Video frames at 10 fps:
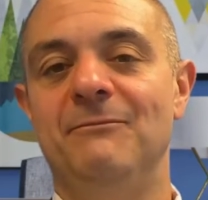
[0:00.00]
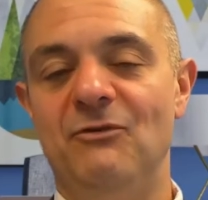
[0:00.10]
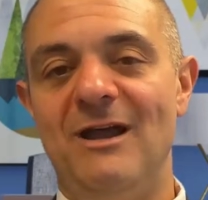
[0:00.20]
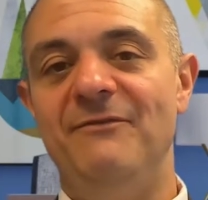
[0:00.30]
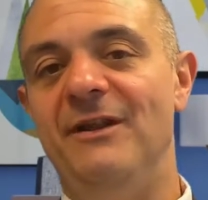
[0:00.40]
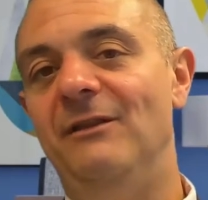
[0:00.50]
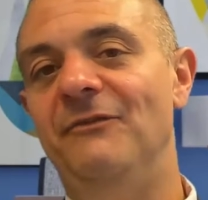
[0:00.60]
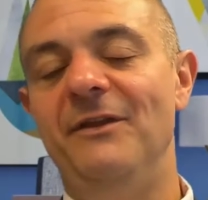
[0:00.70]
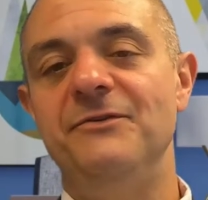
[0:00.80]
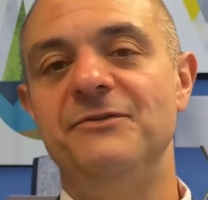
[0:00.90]
Private
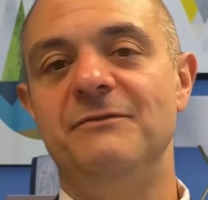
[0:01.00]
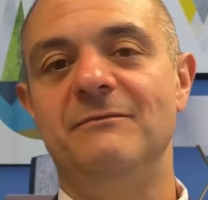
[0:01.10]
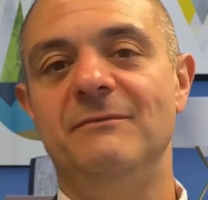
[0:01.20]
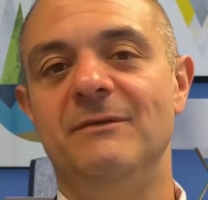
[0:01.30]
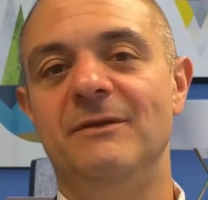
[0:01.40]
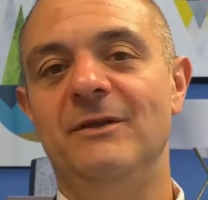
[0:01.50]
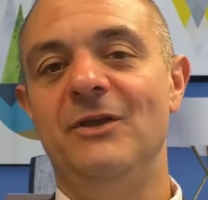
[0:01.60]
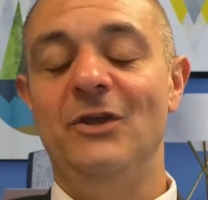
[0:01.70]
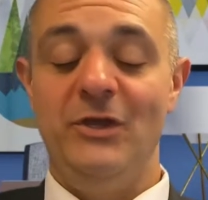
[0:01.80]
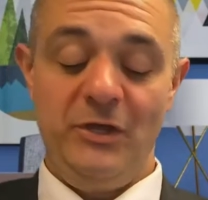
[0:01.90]
elevators,
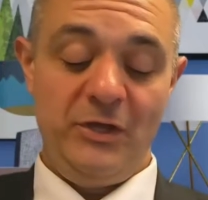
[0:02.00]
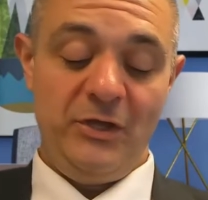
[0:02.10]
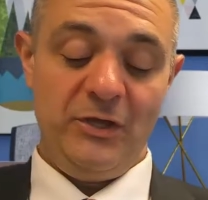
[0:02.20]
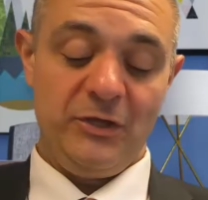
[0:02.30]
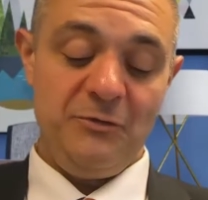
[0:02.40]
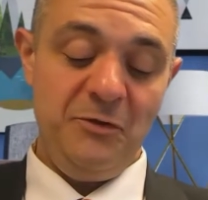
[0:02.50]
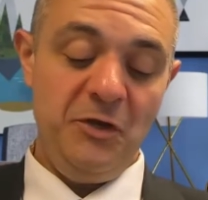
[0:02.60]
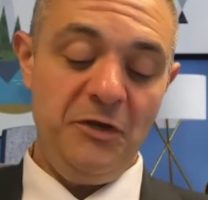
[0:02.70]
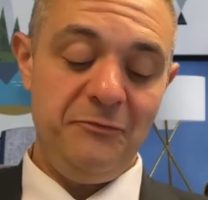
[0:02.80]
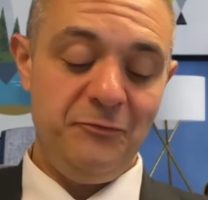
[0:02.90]

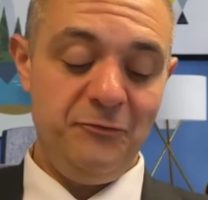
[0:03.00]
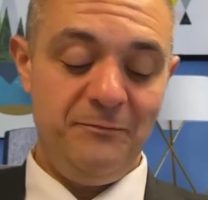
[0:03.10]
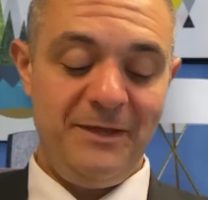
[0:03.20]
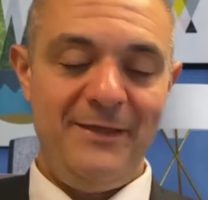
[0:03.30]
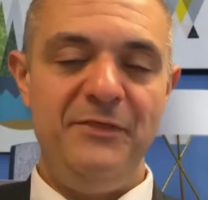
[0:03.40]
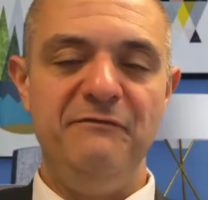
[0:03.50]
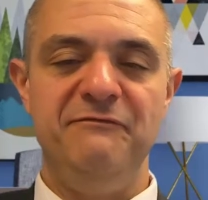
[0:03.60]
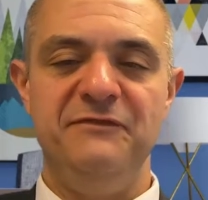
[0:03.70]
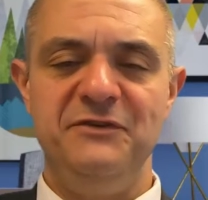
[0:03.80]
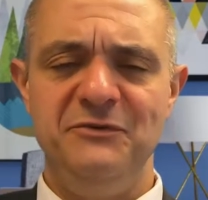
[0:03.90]
community room, and the
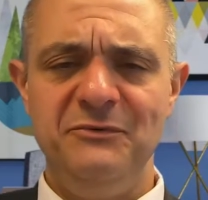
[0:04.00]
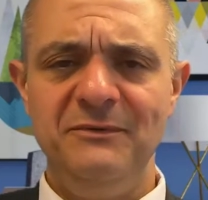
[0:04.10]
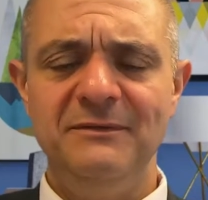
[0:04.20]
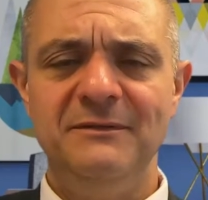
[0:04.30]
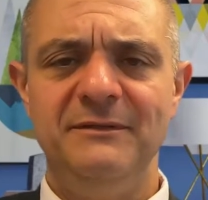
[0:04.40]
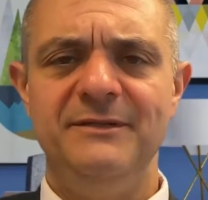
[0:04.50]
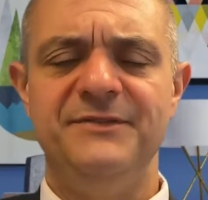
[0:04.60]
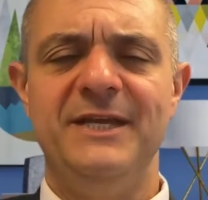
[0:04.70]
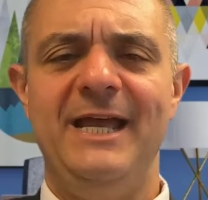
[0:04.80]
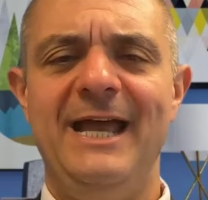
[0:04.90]
view is
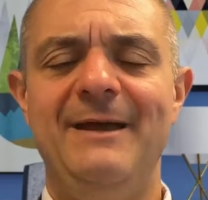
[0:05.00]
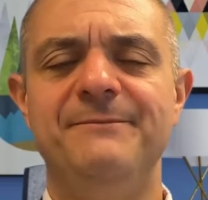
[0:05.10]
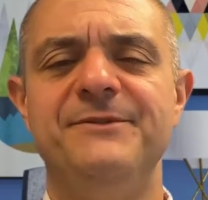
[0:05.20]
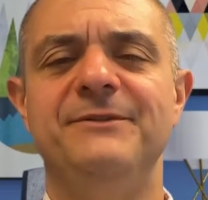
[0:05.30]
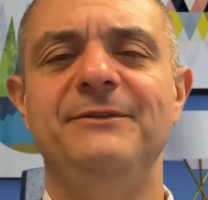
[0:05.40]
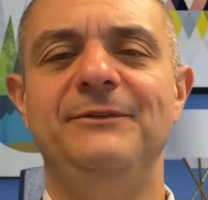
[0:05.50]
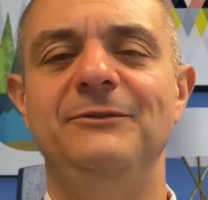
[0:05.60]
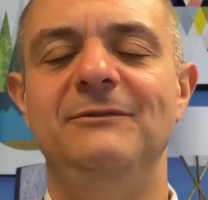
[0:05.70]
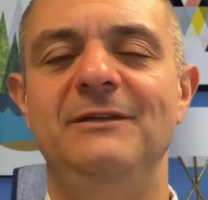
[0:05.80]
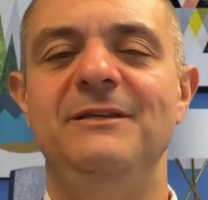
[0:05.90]

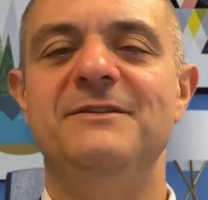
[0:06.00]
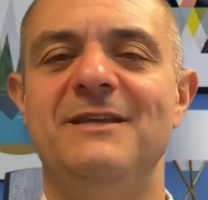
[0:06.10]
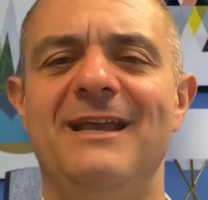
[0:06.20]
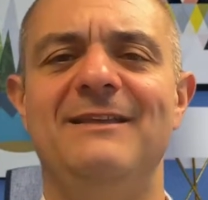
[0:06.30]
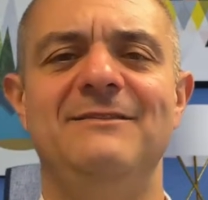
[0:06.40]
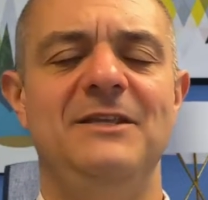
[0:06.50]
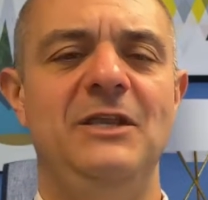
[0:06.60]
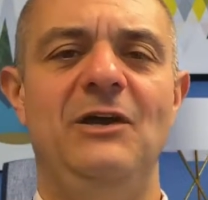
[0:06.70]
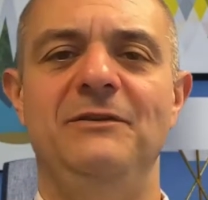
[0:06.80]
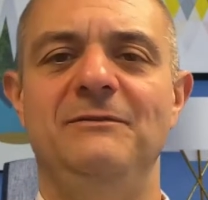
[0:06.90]
absolutely second to
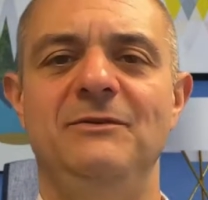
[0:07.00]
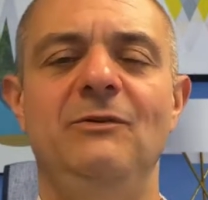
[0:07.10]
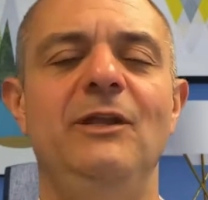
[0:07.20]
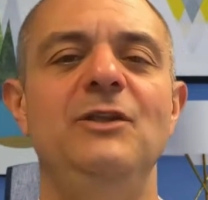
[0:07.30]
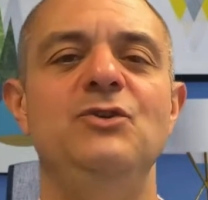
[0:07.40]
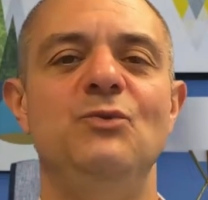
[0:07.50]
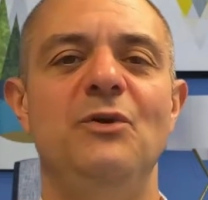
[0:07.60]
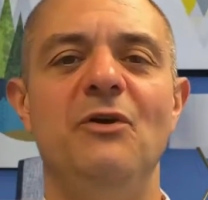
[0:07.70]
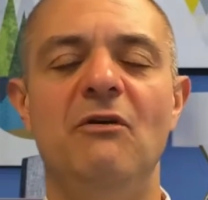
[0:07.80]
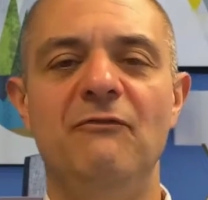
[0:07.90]
none. You can
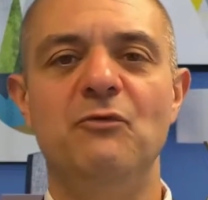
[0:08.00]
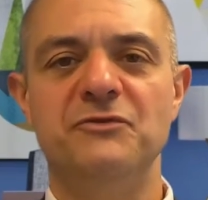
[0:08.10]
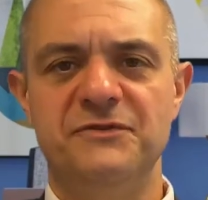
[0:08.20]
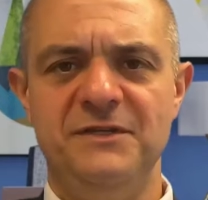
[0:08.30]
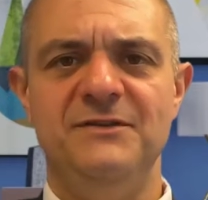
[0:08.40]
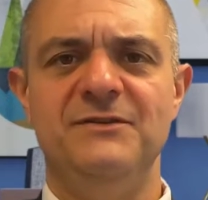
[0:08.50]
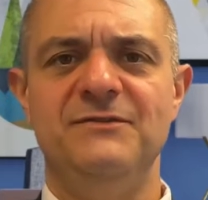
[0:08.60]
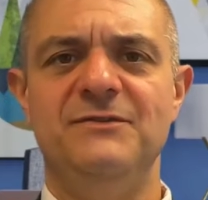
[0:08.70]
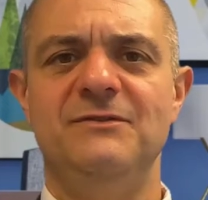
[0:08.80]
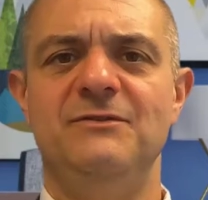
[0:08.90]
enjoy all 4
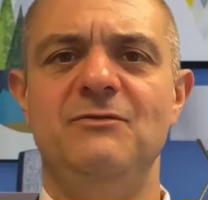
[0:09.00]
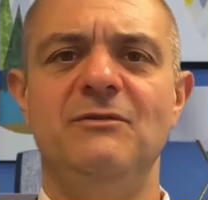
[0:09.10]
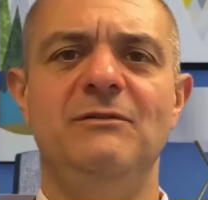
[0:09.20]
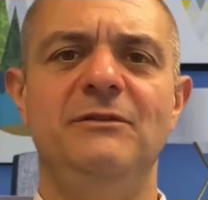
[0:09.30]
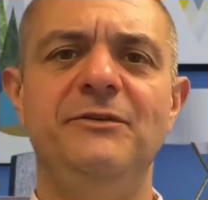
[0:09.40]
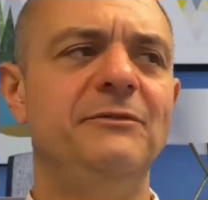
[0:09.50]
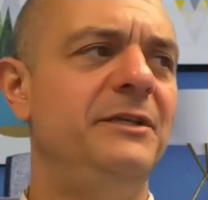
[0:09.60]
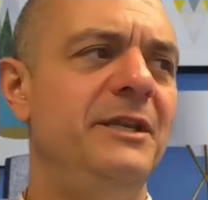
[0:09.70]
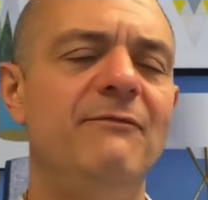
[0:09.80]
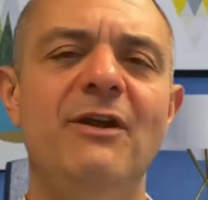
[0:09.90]
seasons. You could
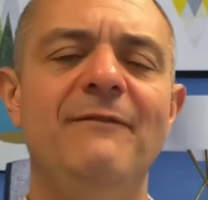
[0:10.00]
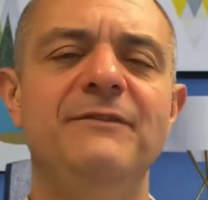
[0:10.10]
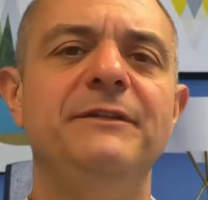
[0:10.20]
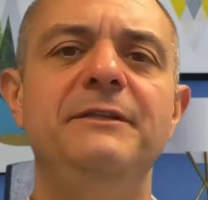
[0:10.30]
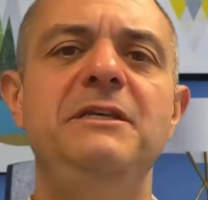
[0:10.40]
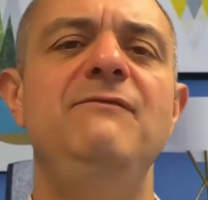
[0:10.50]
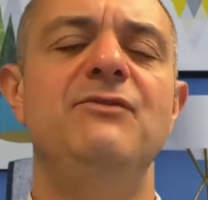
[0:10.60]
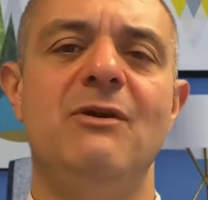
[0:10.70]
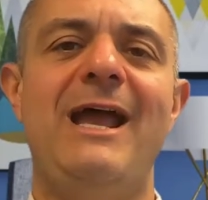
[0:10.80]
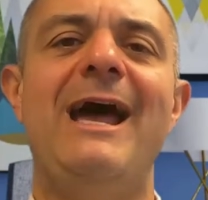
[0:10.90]
literally never have to leave
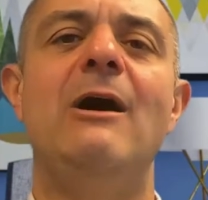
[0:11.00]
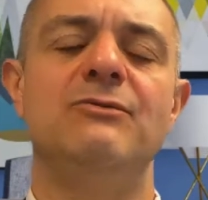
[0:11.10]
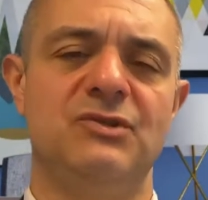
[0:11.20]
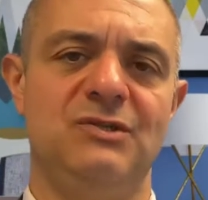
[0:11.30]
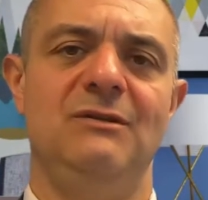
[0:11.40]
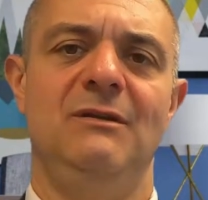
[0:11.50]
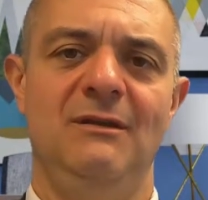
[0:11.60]
your house,